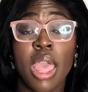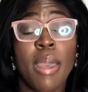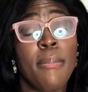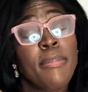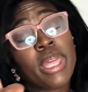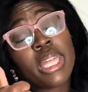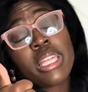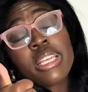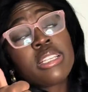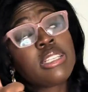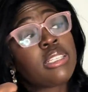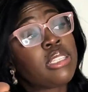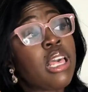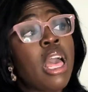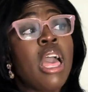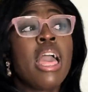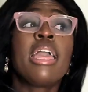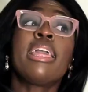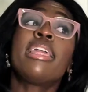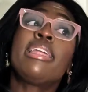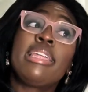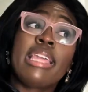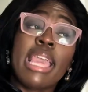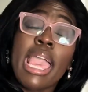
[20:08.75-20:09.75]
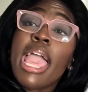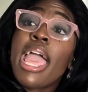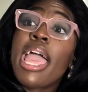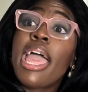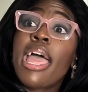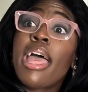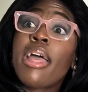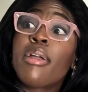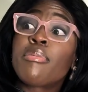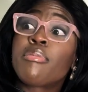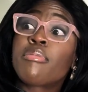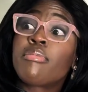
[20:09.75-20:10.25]
Because
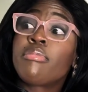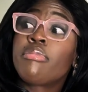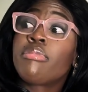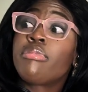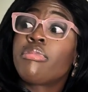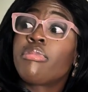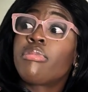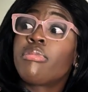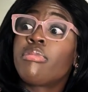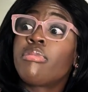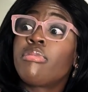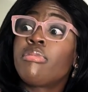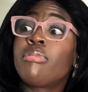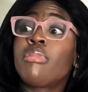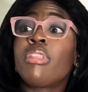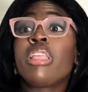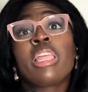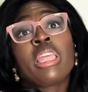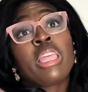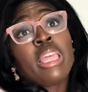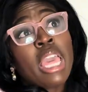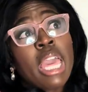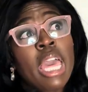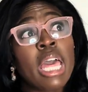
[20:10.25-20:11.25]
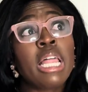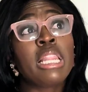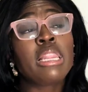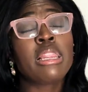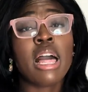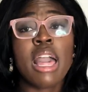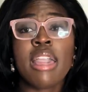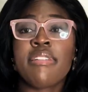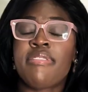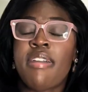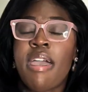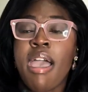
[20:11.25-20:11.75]
yeah,
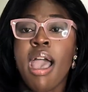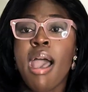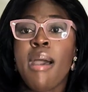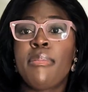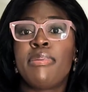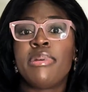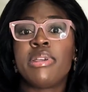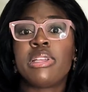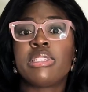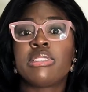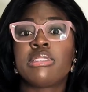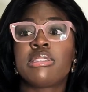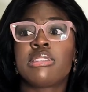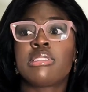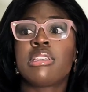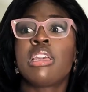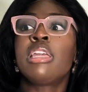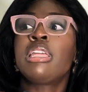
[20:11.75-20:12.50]
life happens.